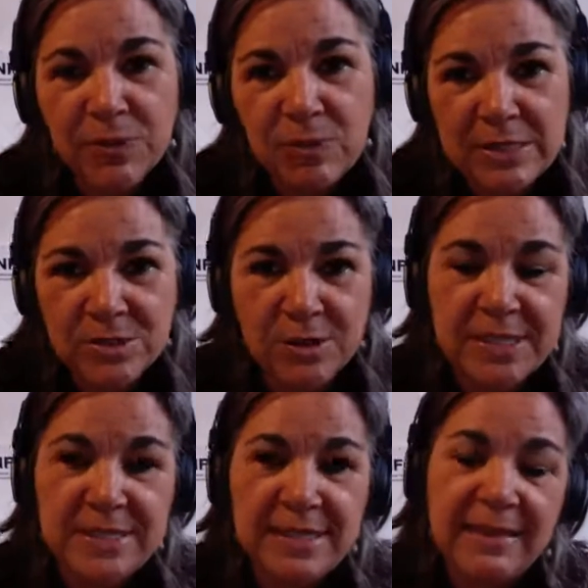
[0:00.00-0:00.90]
the
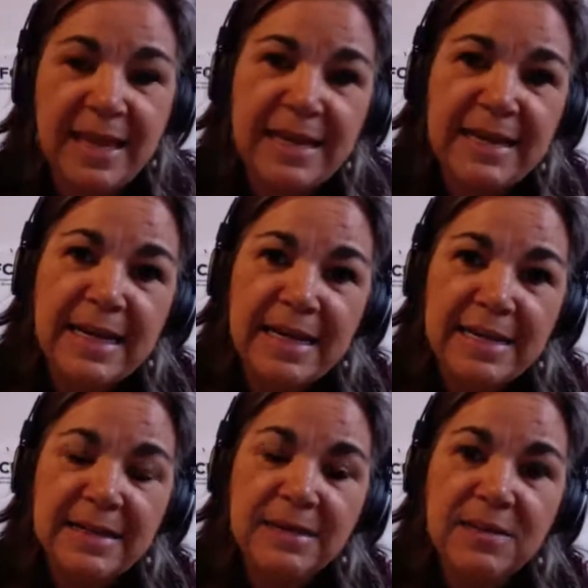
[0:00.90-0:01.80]
resources that they
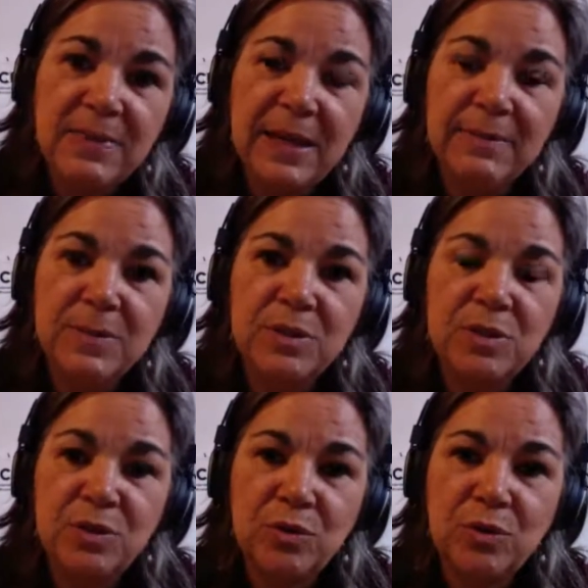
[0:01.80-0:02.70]
need to be able
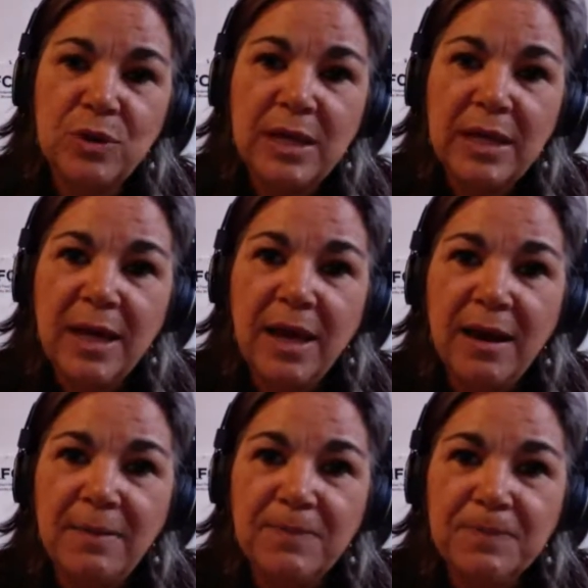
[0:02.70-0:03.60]
to
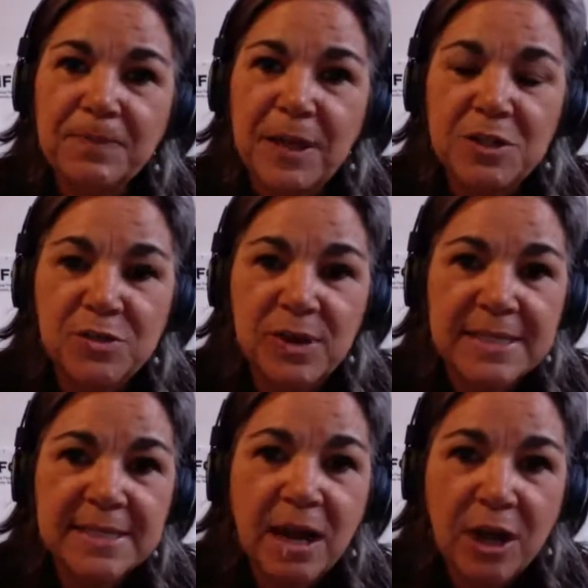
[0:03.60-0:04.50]
address
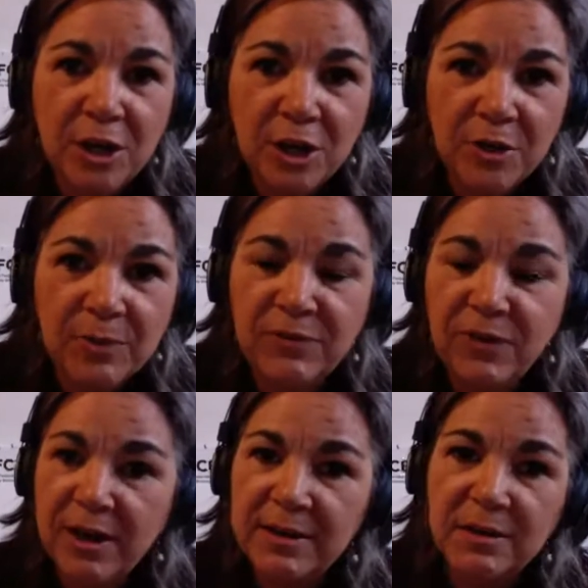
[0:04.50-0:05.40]
hunger. We've
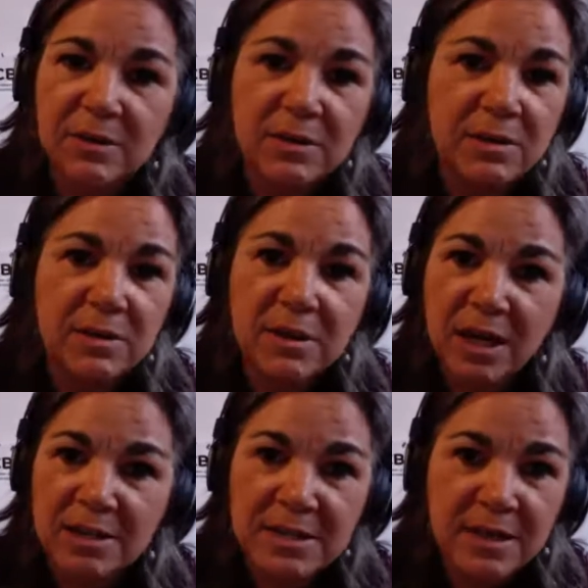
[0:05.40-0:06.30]
got
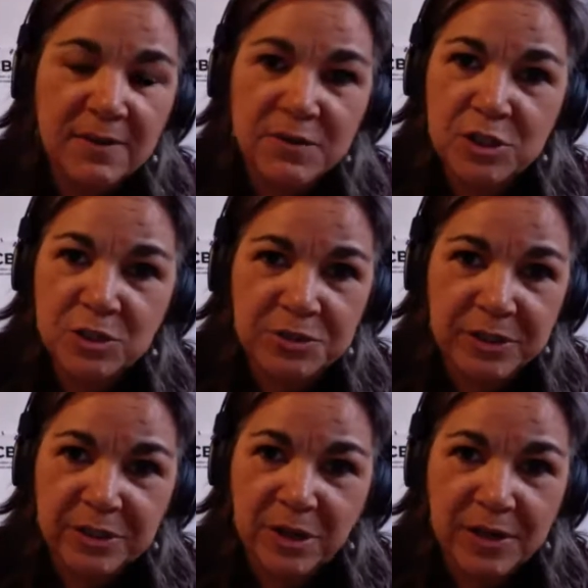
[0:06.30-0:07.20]
lots of
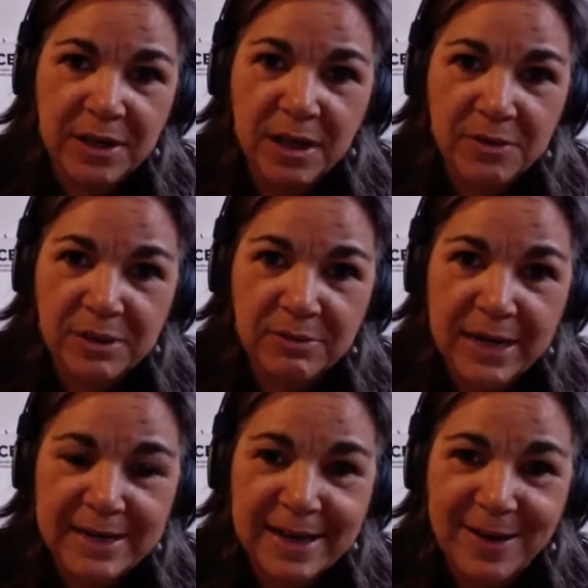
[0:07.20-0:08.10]
children going hungry
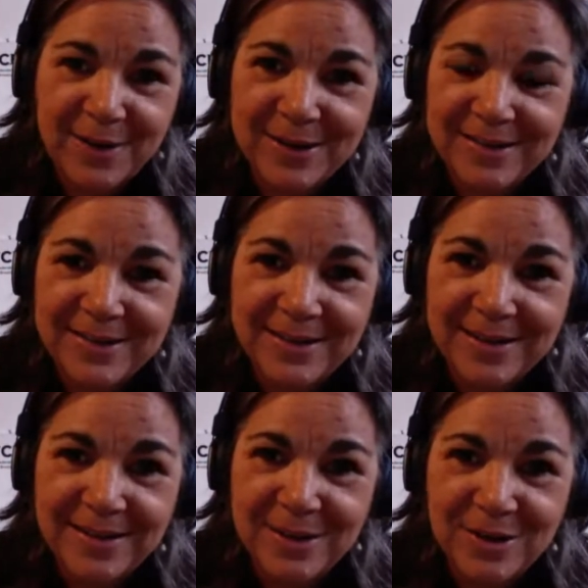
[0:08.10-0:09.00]
right now in
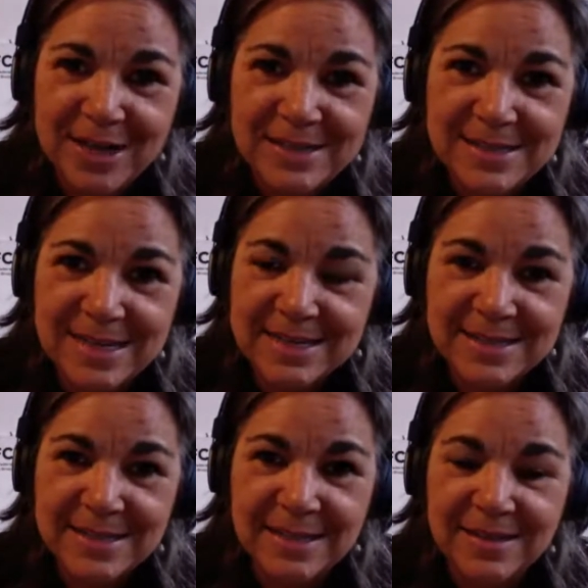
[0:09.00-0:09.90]
the United
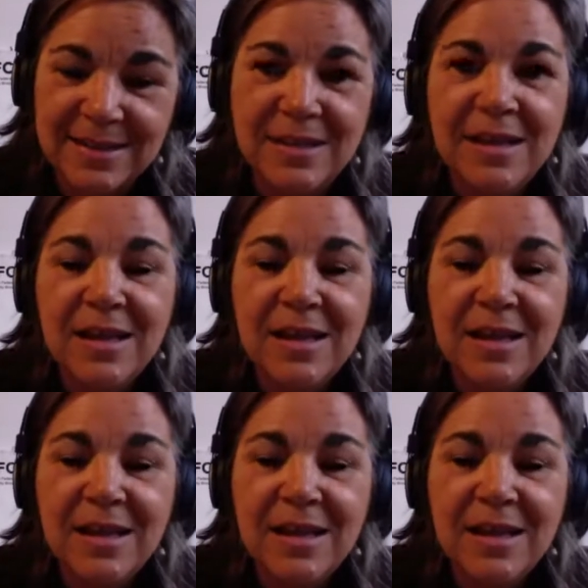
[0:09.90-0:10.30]
States in